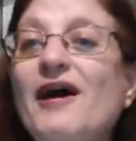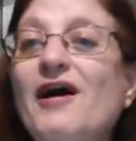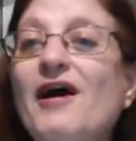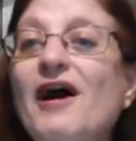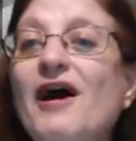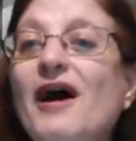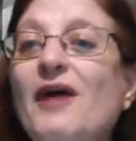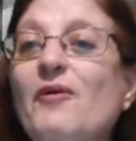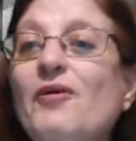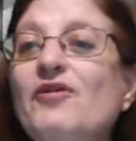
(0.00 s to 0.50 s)

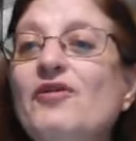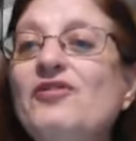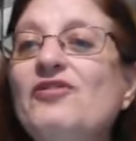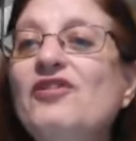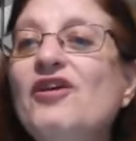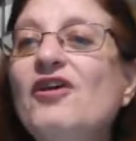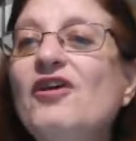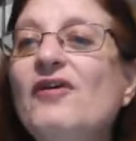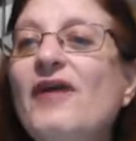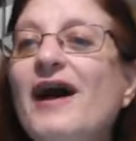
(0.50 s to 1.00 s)
I was
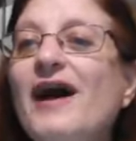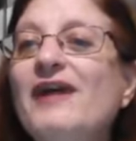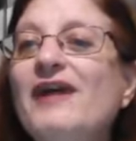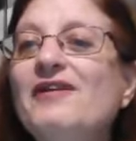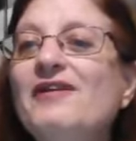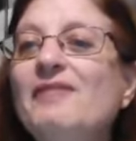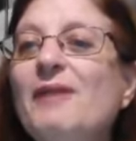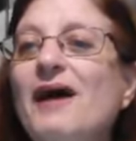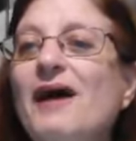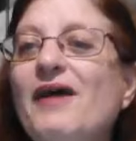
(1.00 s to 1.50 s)
too, had
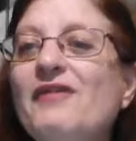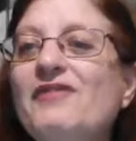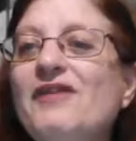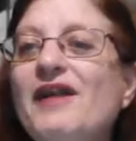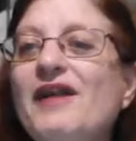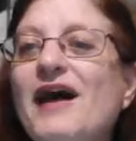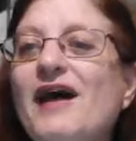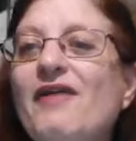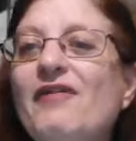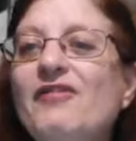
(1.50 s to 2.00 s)
about an
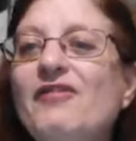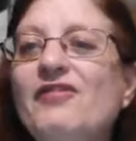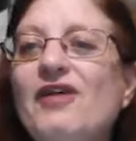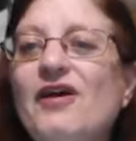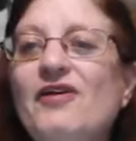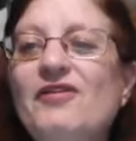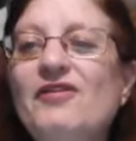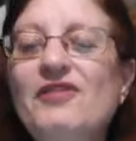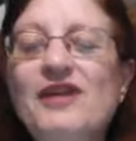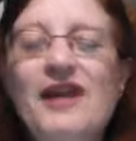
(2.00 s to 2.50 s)
hour of
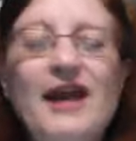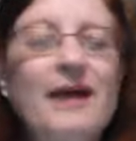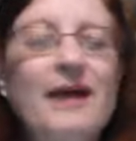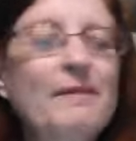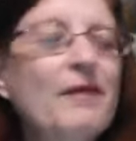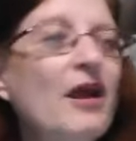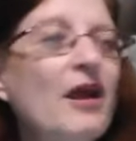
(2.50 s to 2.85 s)
dozing, yeah.